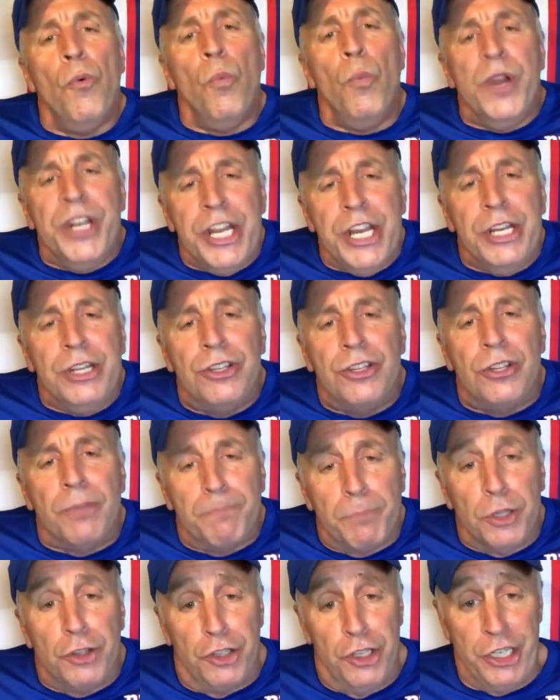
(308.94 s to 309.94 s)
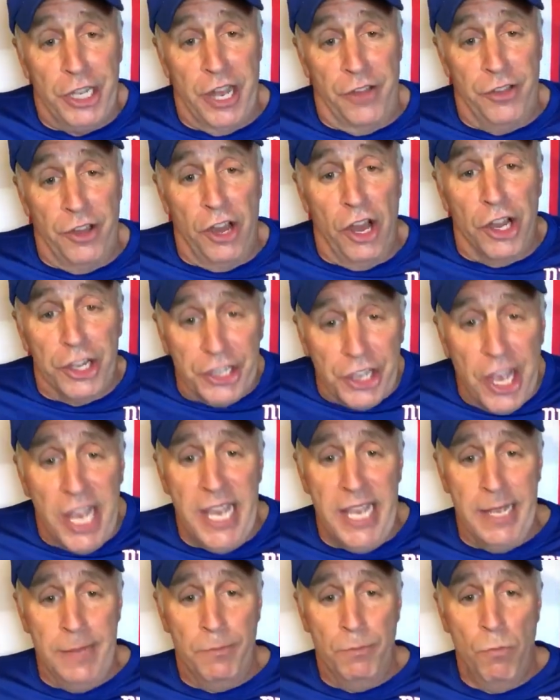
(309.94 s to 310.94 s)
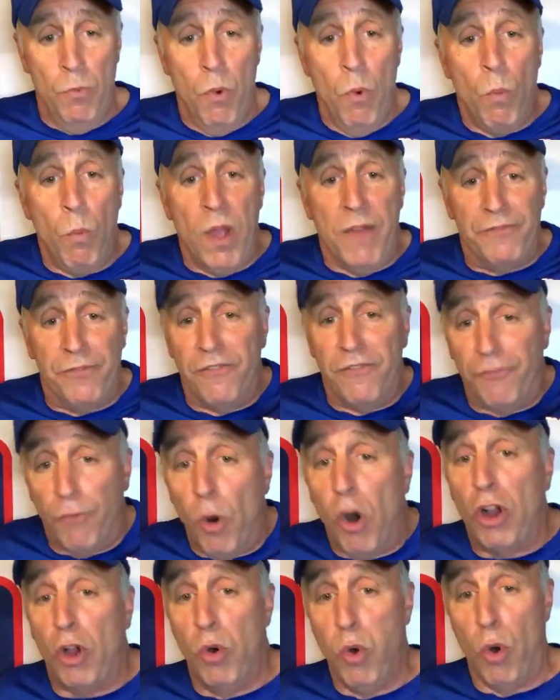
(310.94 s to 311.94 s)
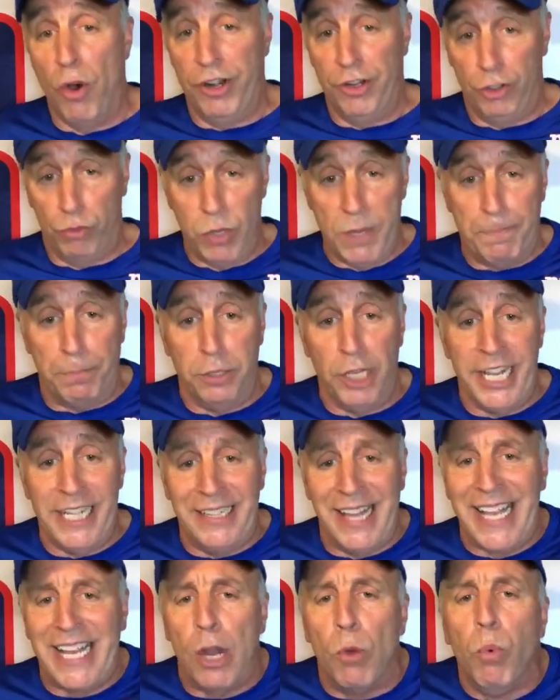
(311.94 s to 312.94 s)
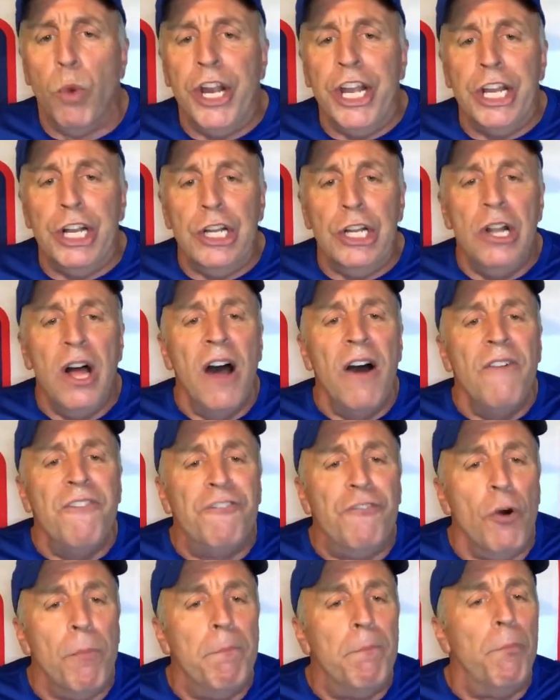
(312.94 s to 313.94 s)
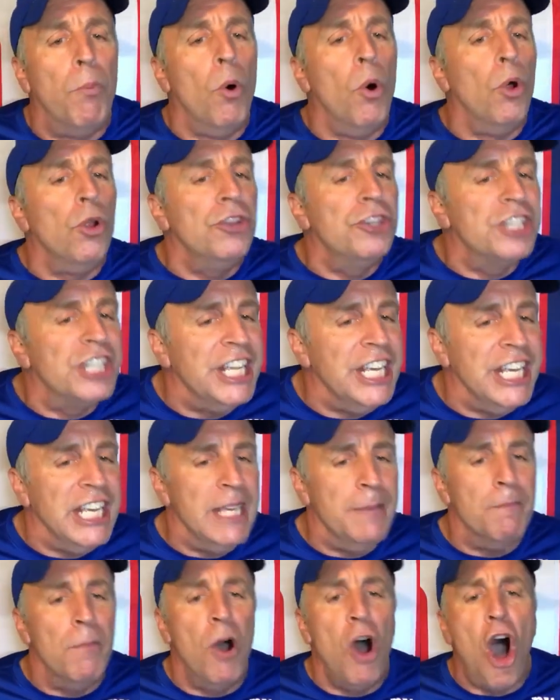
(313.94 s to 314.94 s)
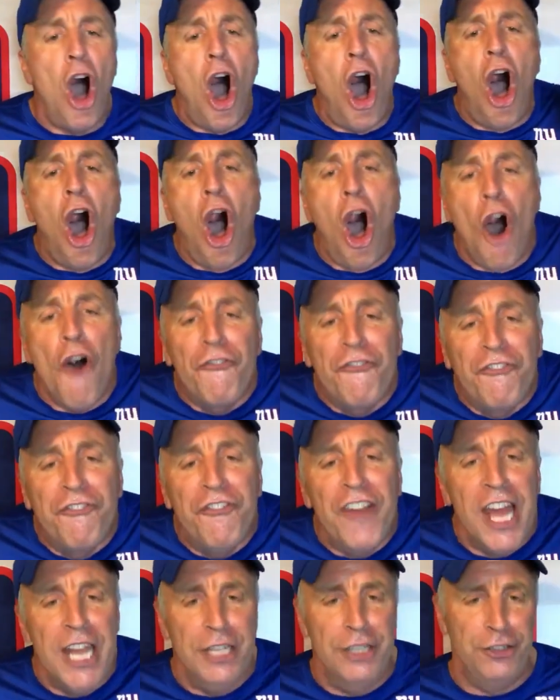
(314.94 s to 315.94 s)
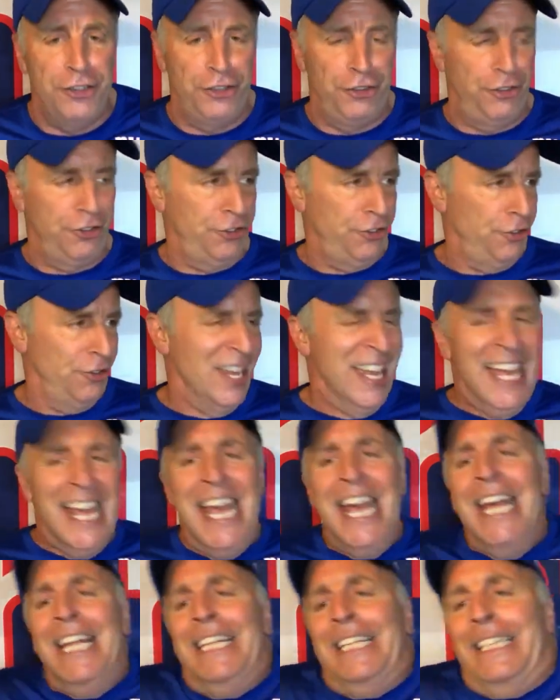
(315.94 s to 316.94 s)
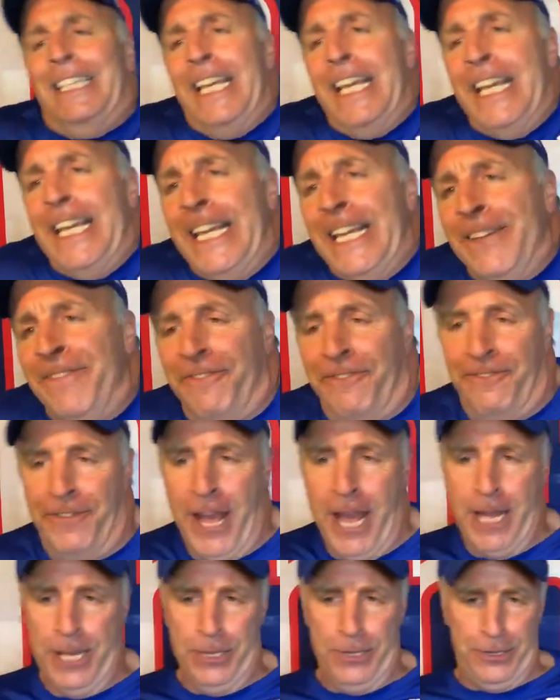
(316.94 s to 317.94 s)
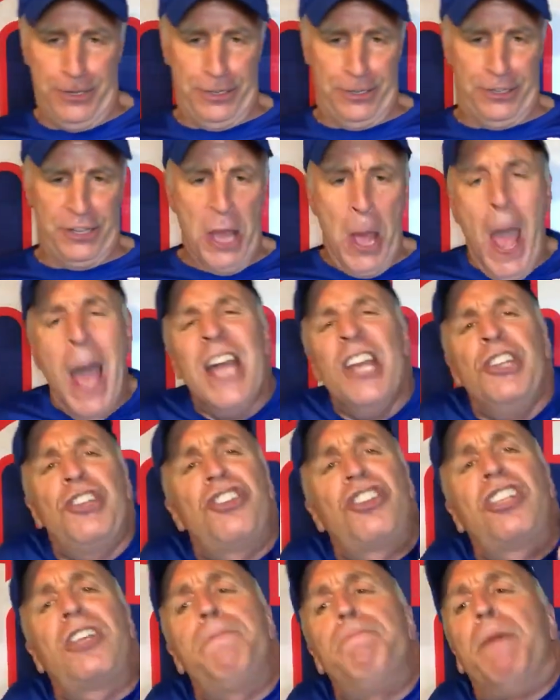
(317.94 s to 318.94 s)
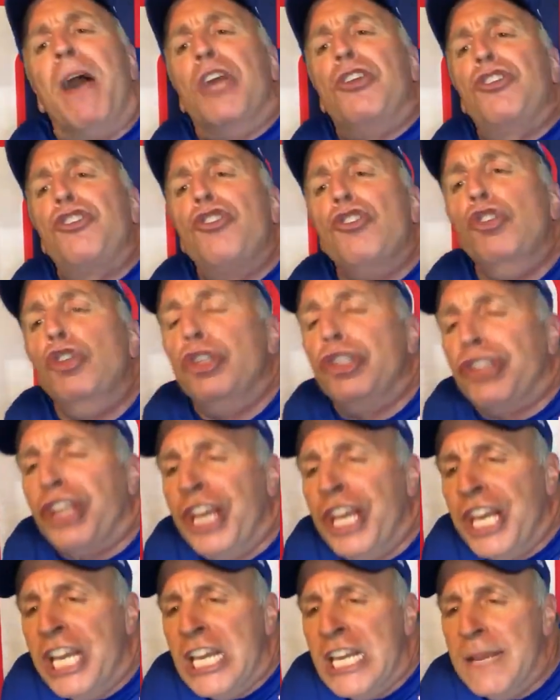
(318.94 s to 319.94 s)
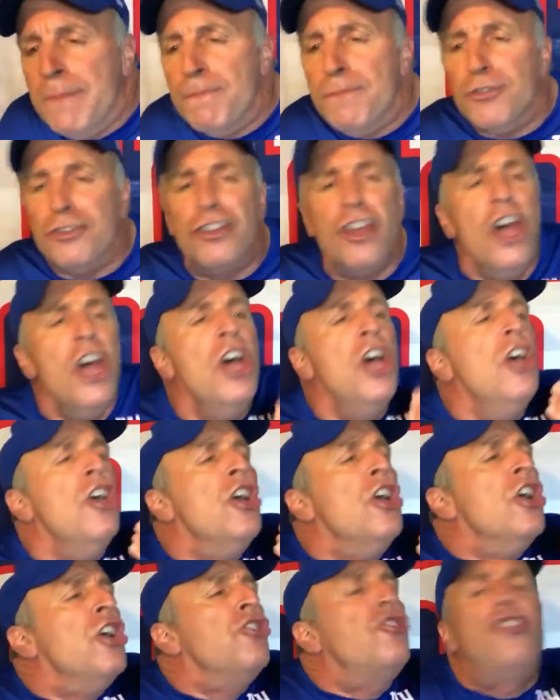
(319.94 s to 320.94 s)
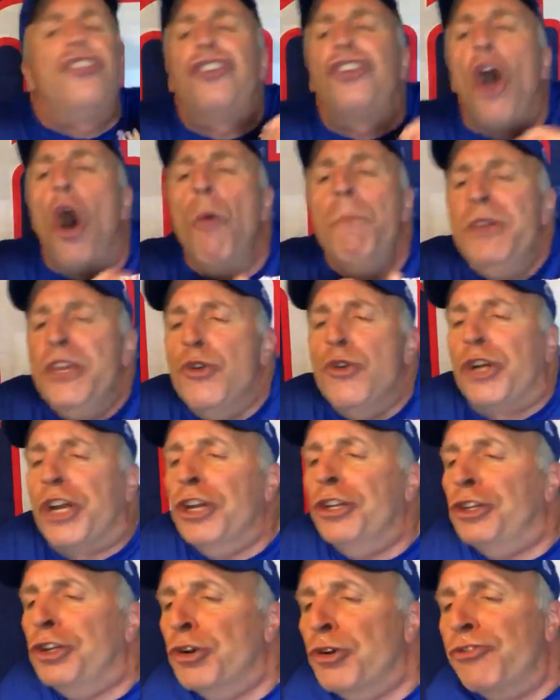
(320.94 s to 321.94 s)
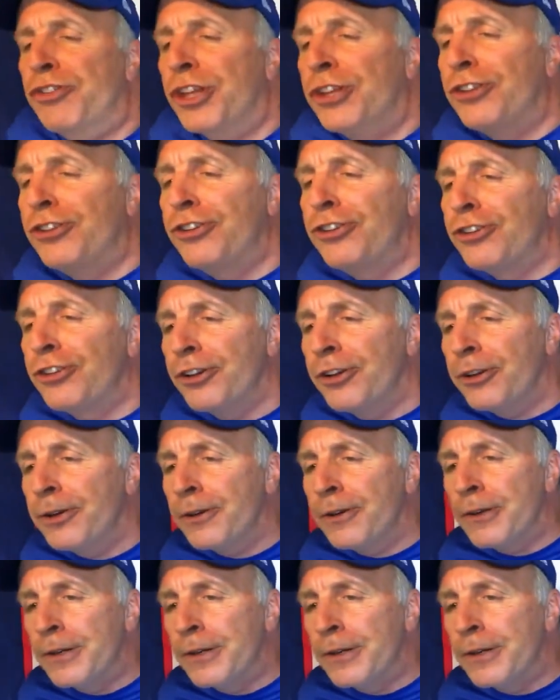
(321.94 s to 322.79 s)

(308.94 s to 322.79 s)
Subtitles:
we need to put together a game where for four quarters we play like real football team. Offense, defense, special teams. Show me you can do this.